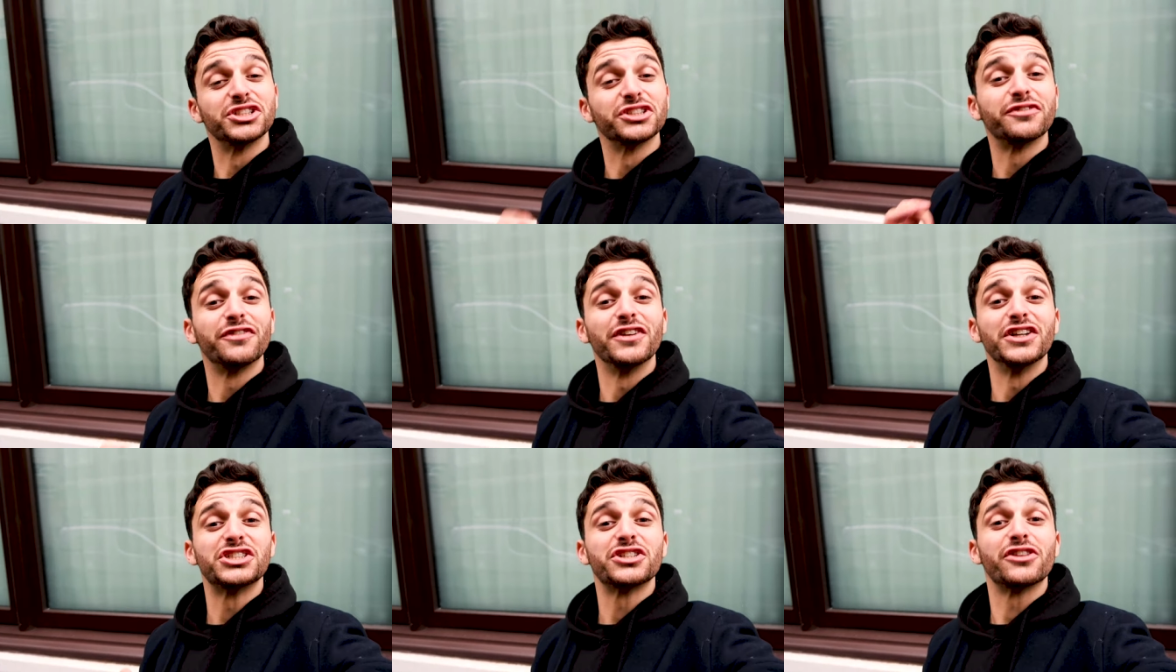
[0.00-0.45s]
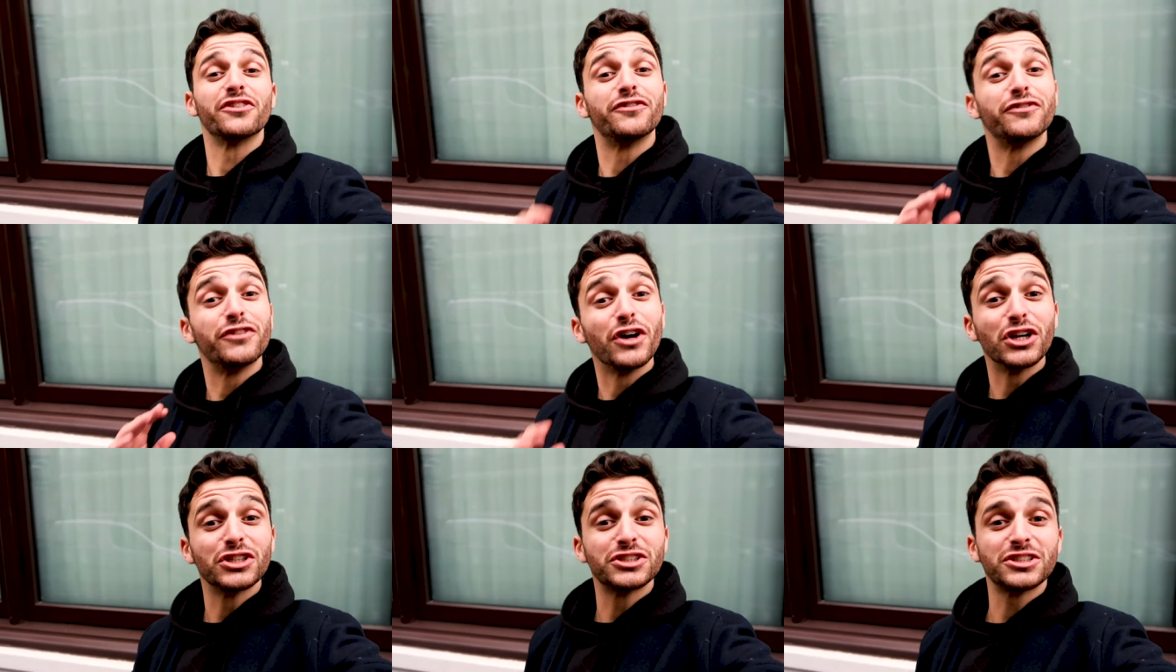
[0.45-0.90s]
so just finished the
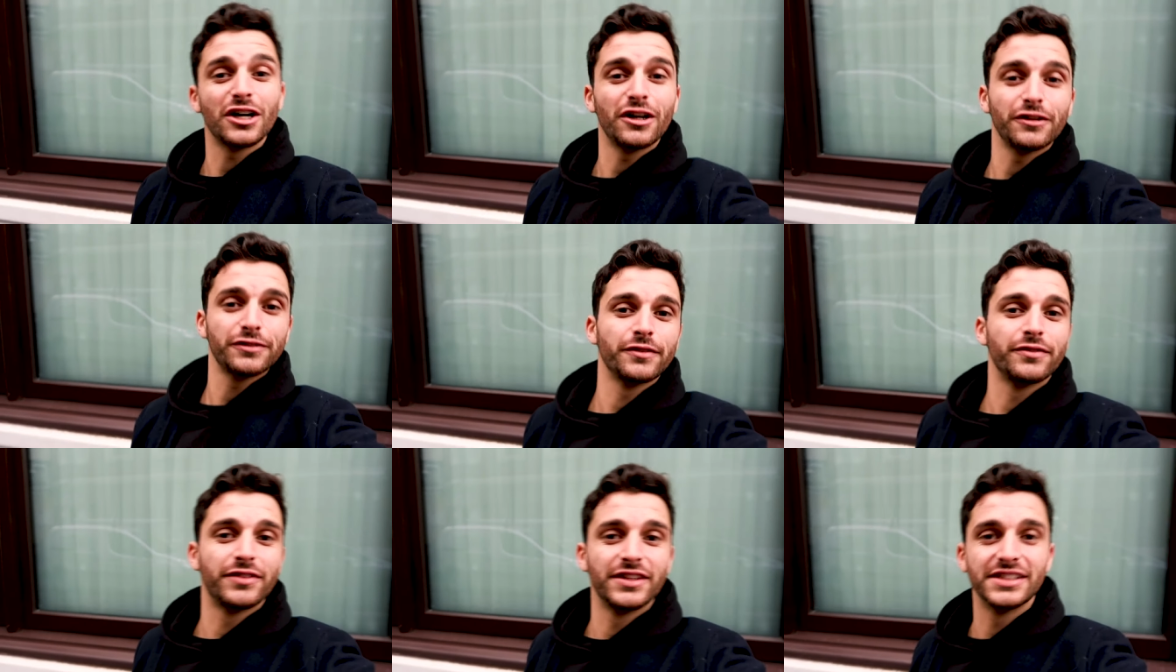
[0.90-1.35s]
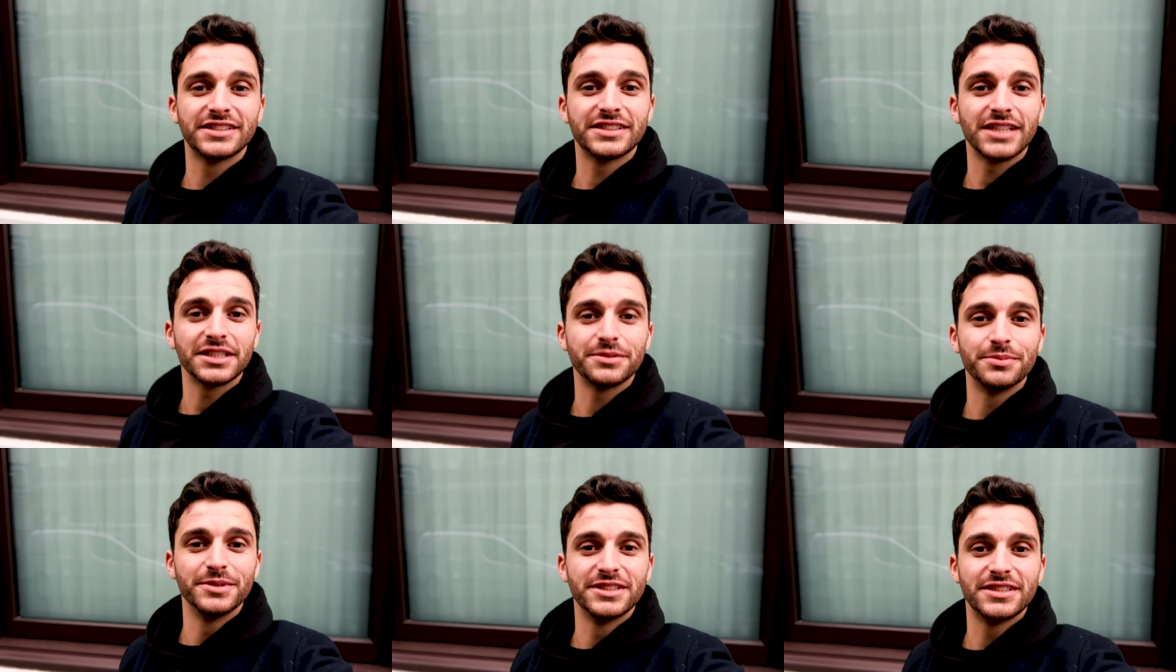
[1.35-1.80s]
first half of the
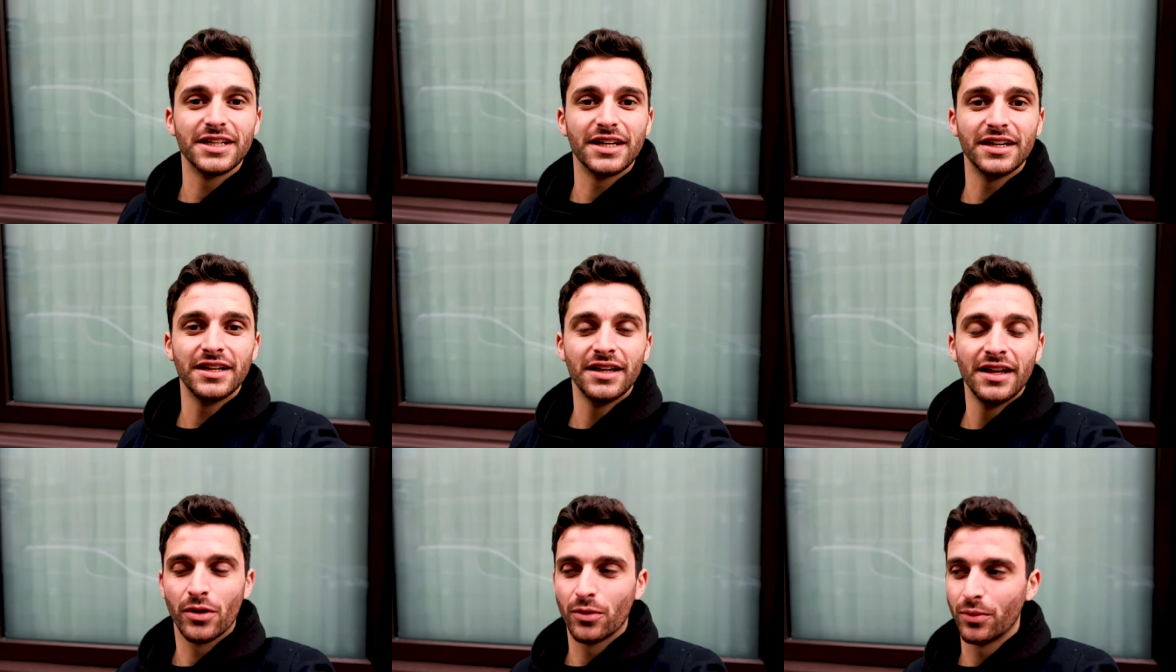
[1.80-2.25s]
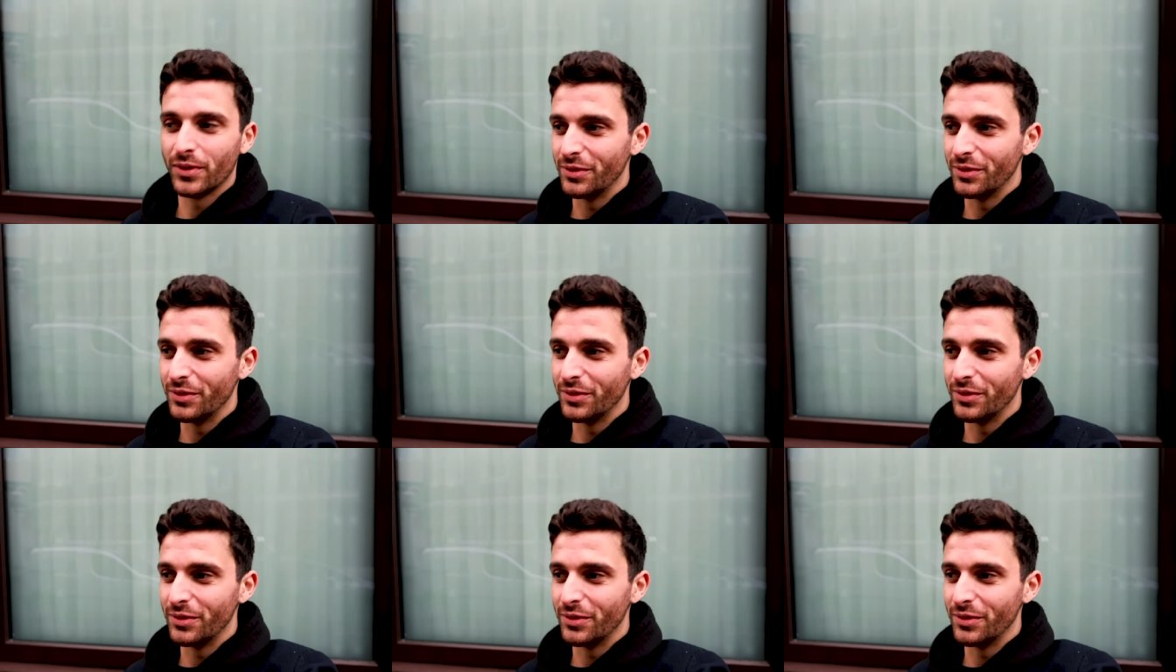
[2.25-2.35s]
assessment day.